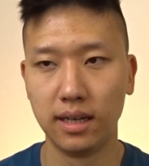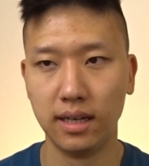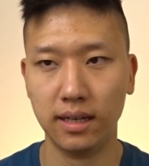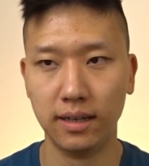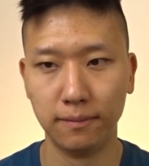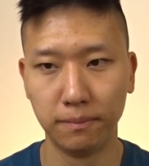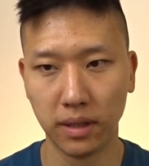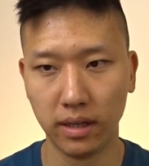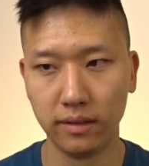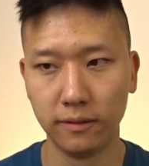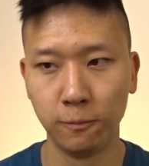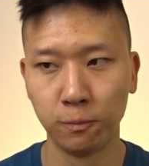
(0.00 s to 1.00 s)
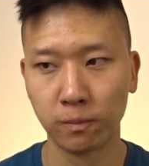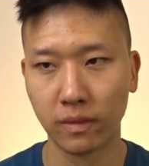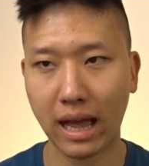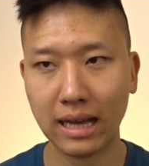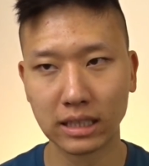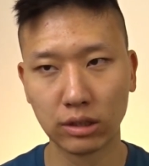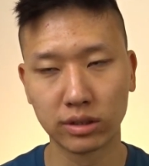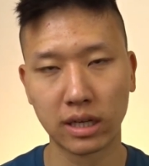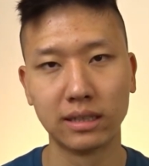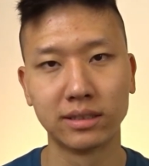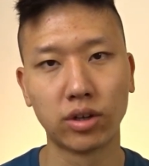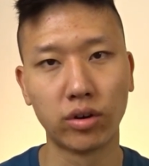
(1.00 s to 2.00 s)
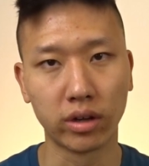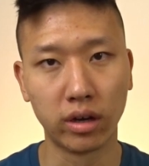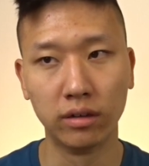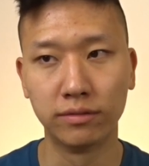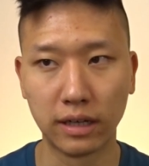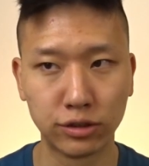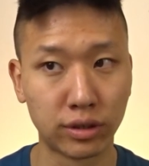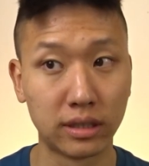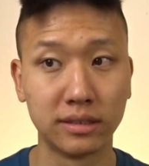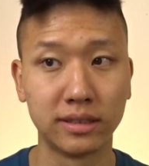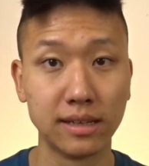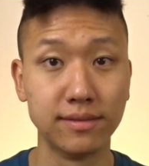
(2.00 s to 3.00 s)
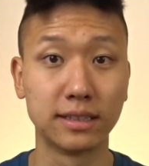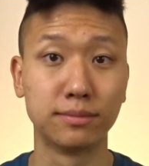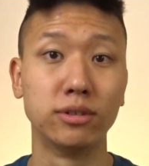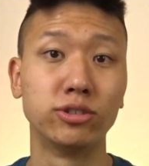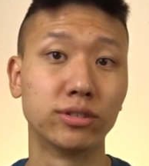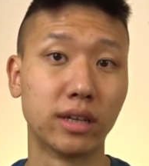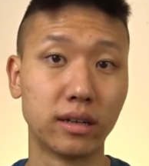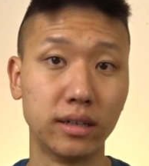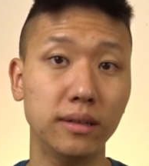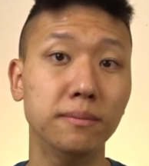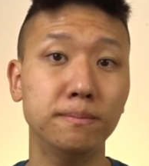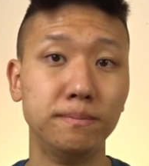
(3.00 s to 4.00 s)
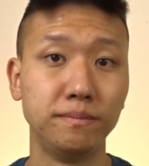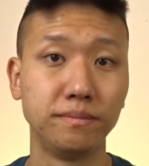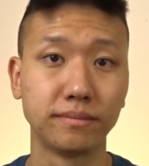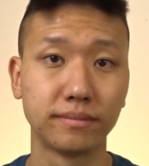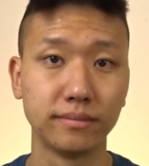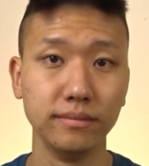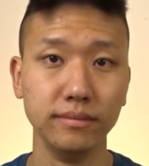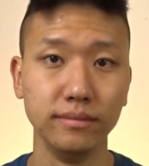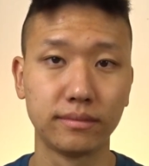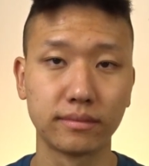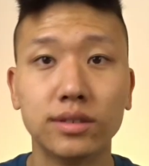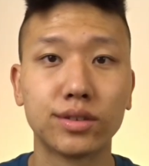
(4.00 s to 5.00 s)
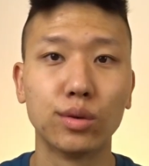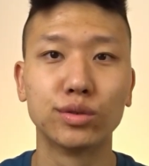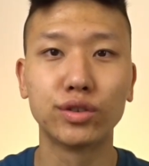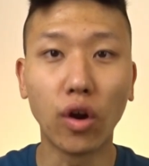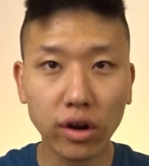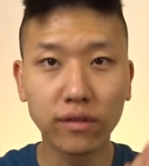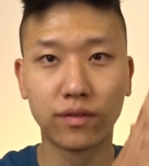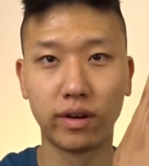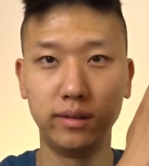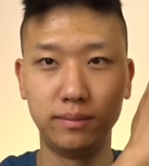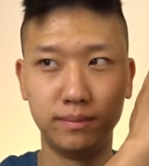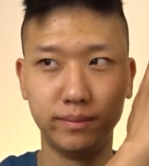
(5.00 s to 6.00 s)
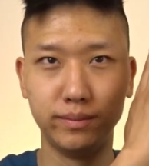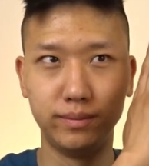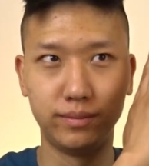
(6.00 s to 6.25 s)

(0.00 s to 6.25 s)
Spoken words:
But as I was kind of starting off, I tried to save as much as I could. So starting from